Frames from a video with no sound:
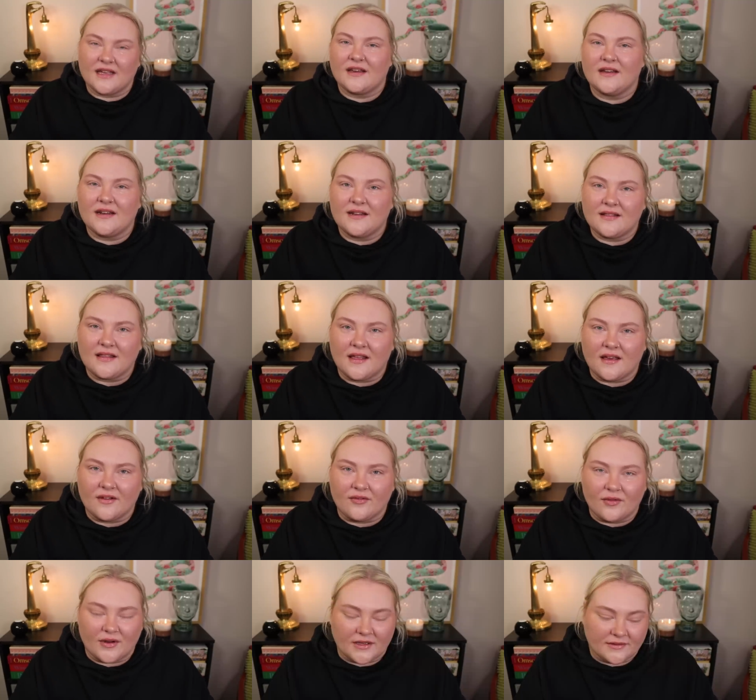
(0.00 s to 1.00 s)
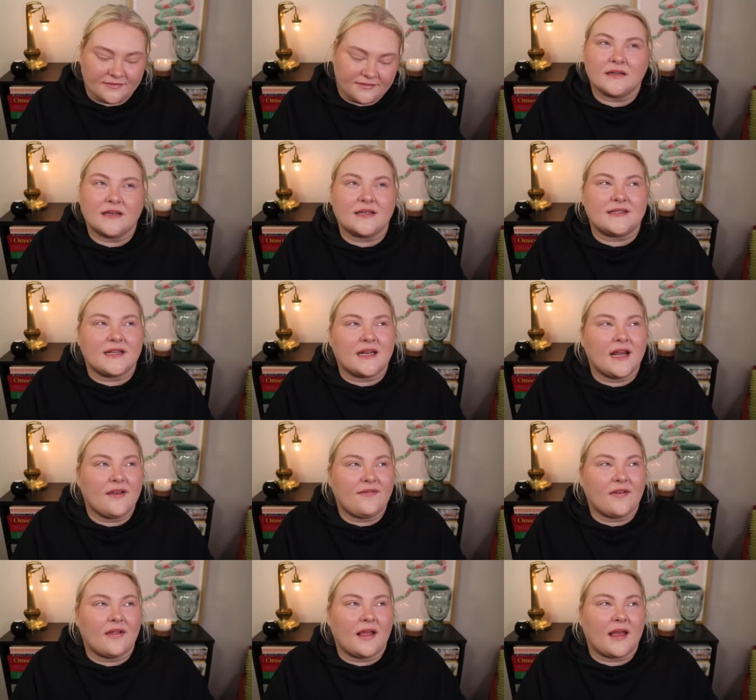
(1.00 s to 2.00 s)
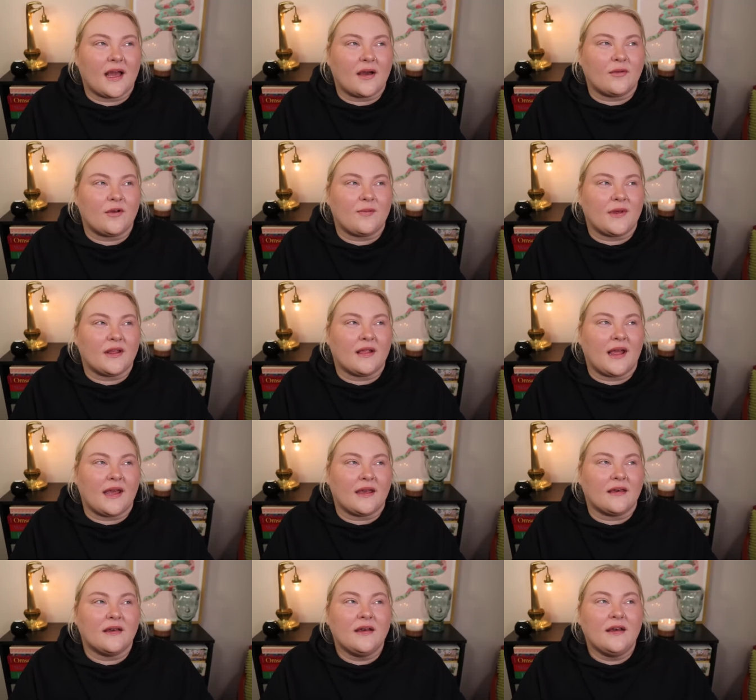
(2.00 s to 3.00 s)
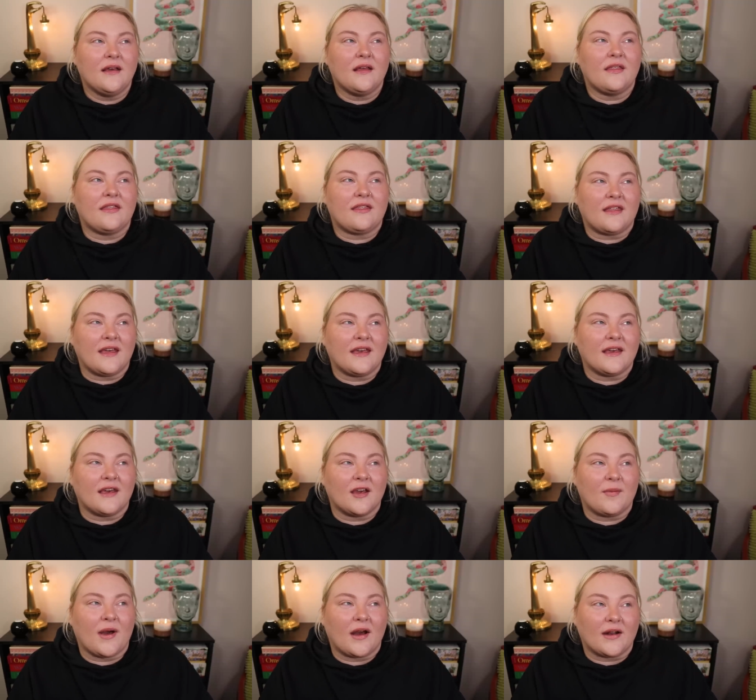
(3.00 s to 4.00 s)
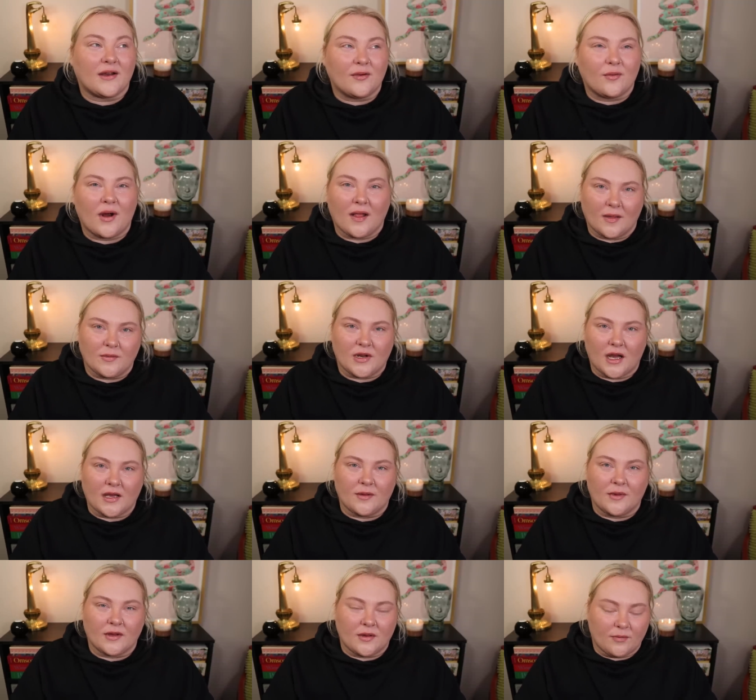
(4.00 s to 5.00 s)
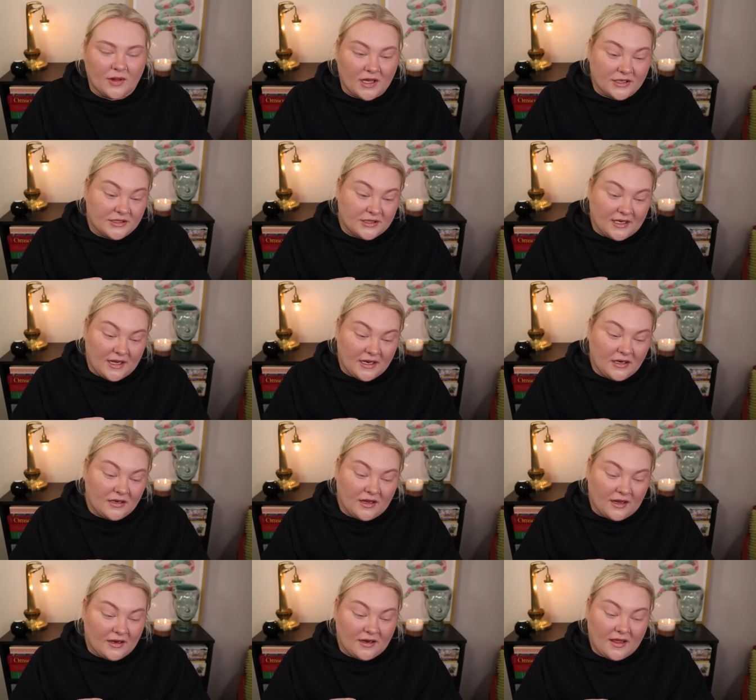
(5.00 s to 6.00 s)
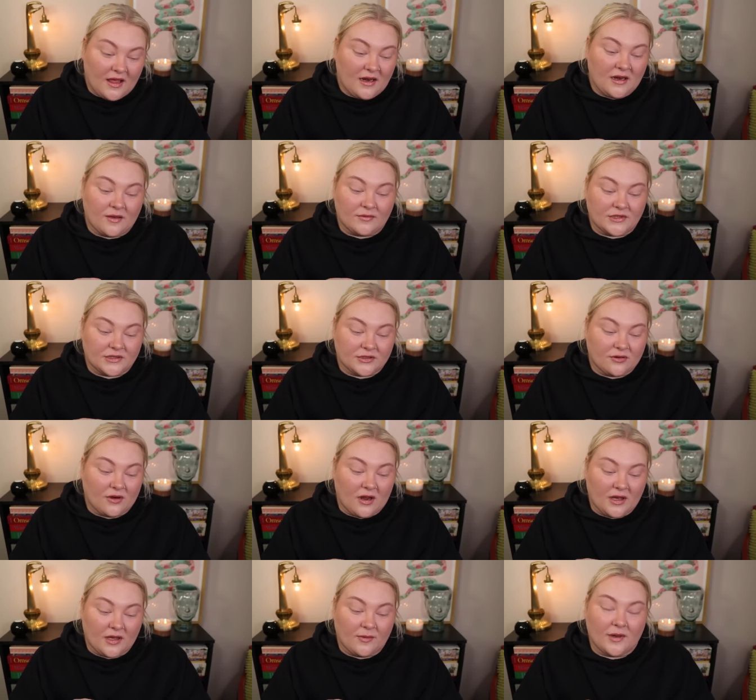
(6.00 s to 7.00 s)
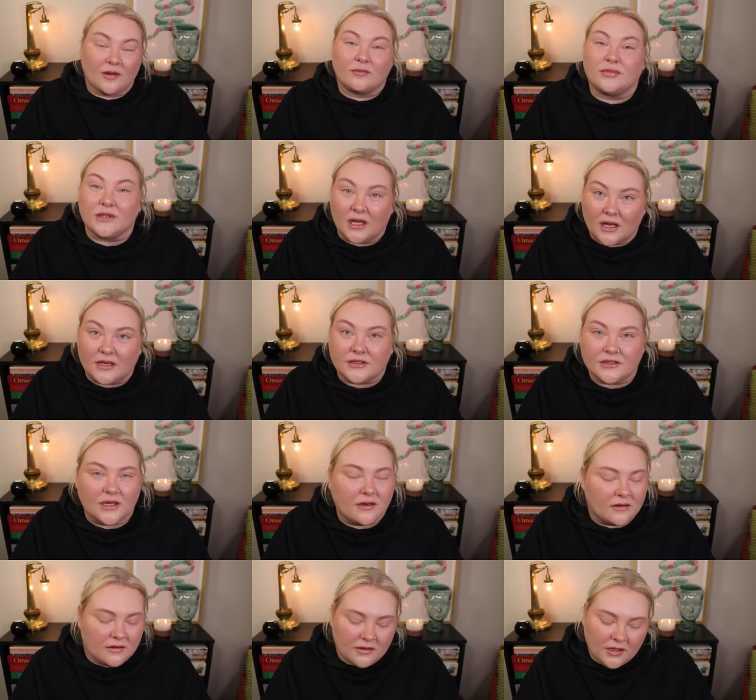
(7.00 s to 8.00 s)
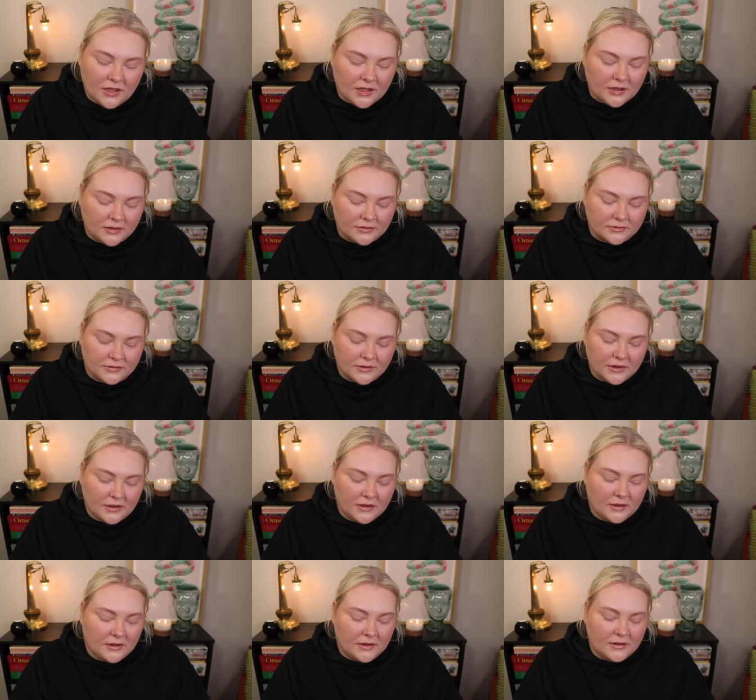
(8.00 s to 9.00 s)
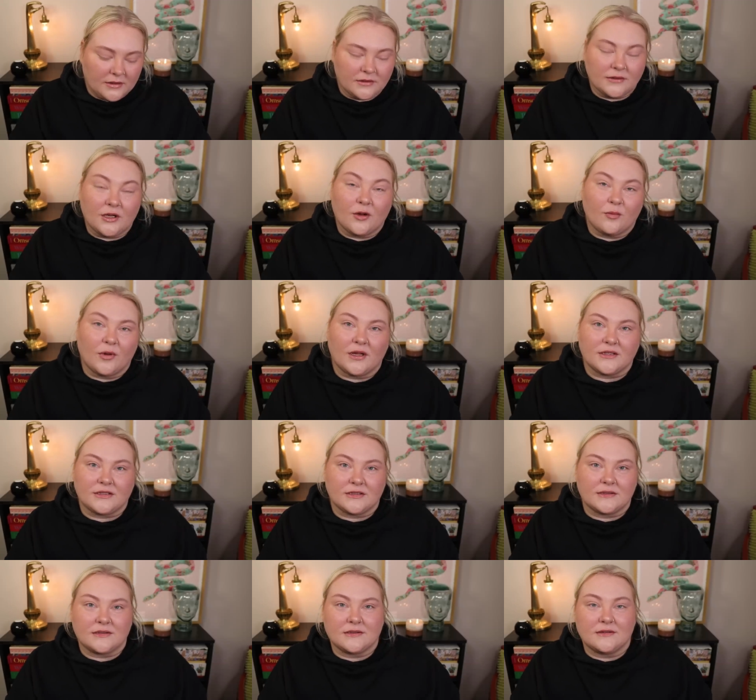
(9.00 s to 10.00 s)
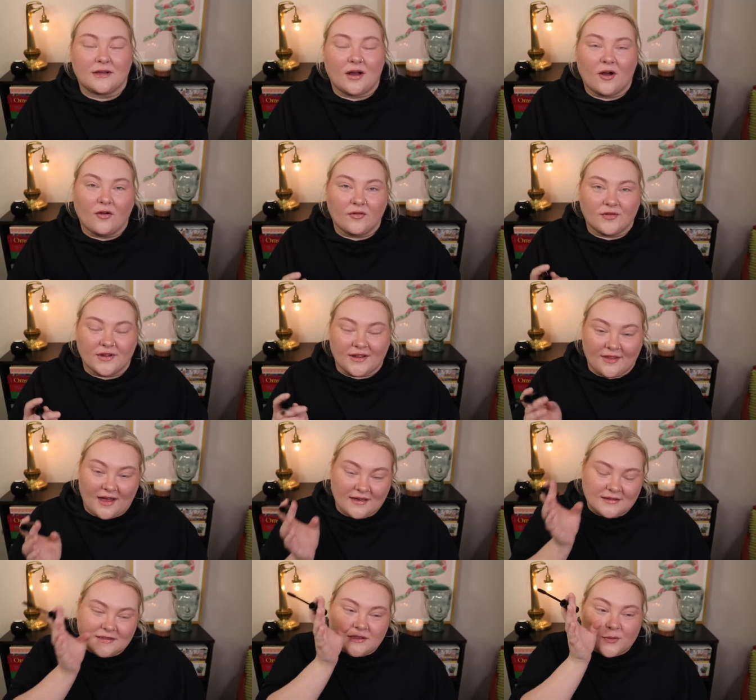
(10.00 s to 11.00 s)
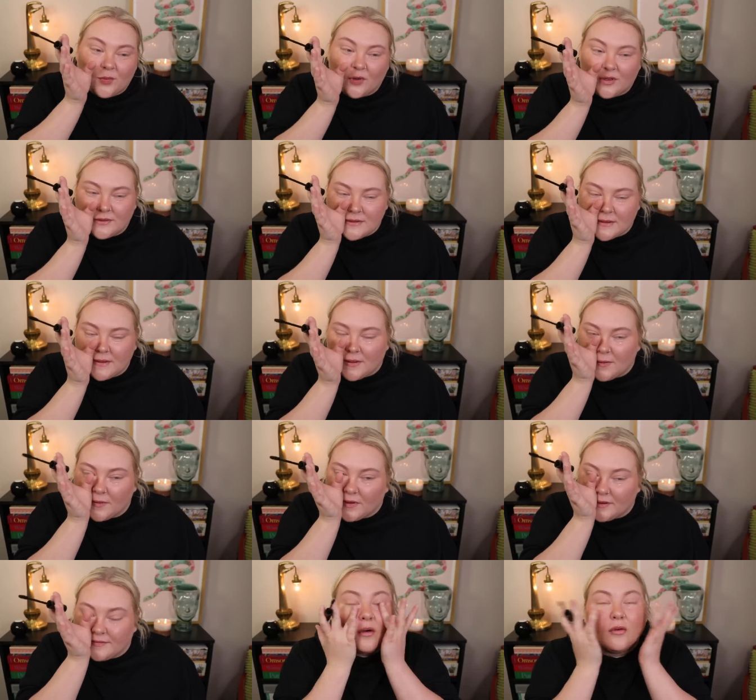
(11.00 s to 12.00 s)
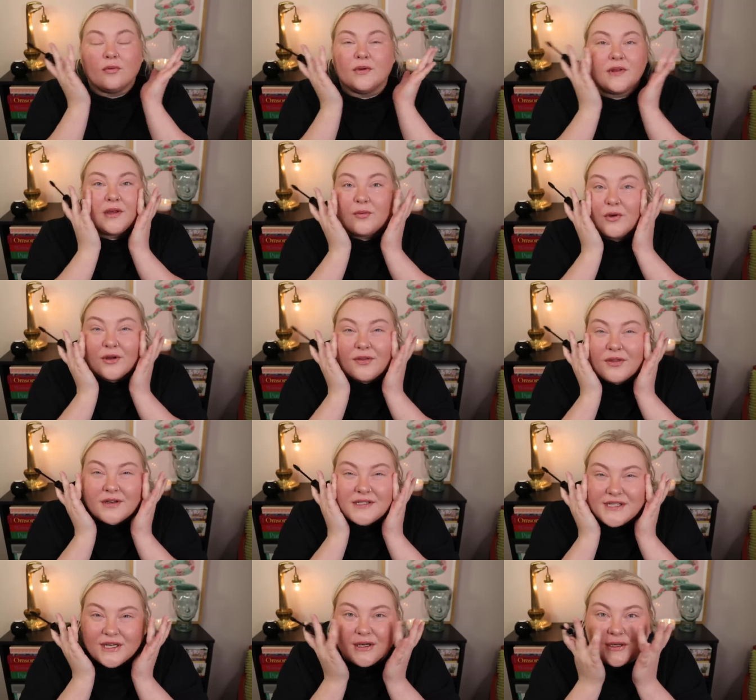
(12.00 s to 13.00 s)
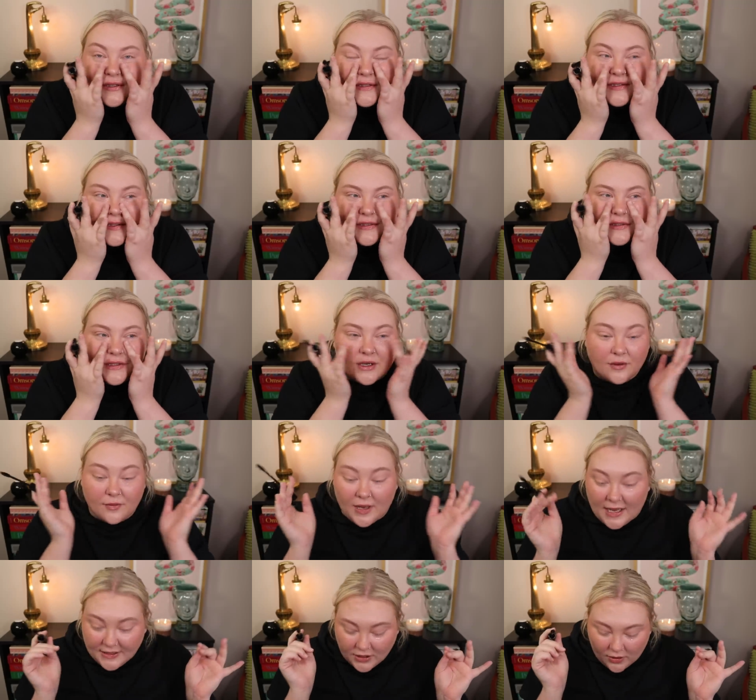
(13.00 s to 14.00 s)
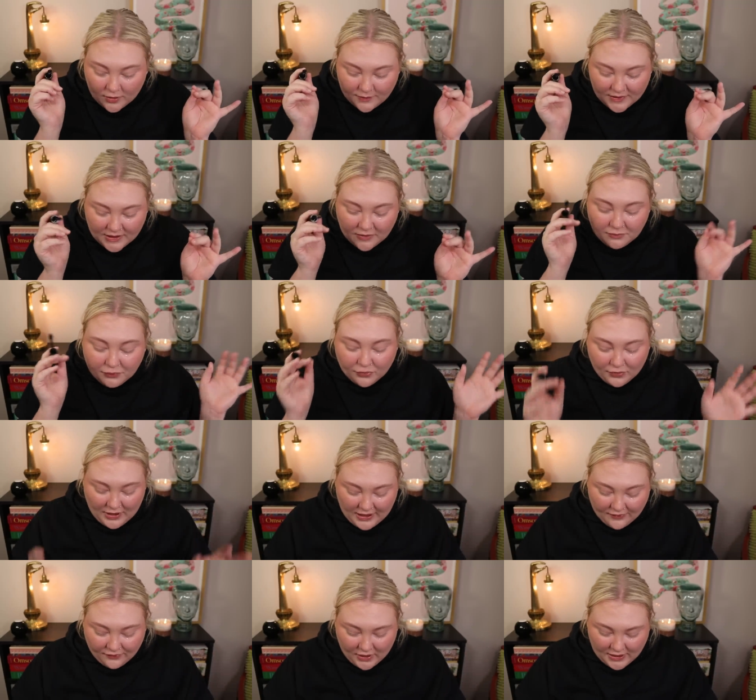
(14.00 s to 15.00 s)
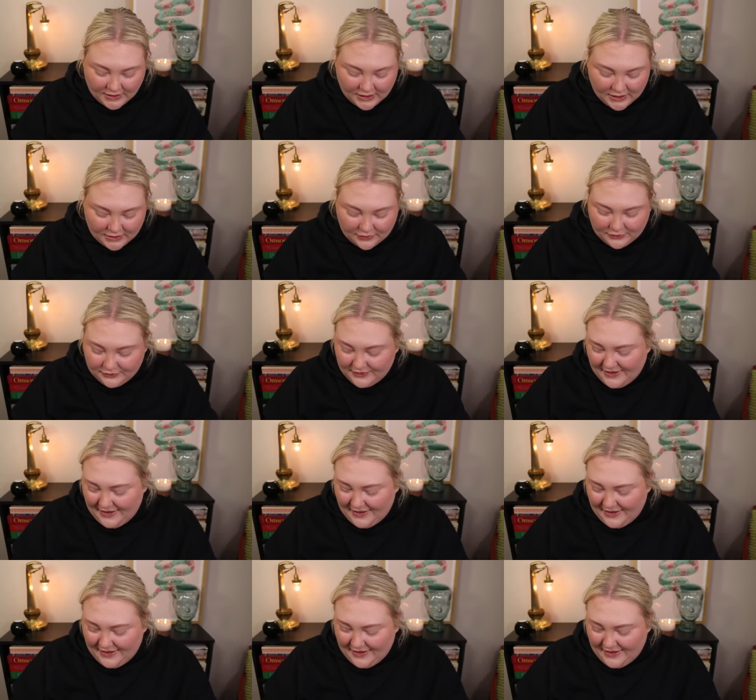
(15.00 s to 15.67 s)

couldn't think of one, because then I feel like I would be like thinking about it while I'm talking about the blush, and then and then I'm just crying about blush, and you know, no blush is hopefully that disappointing or really worth the tears. So I know I'm being brave right now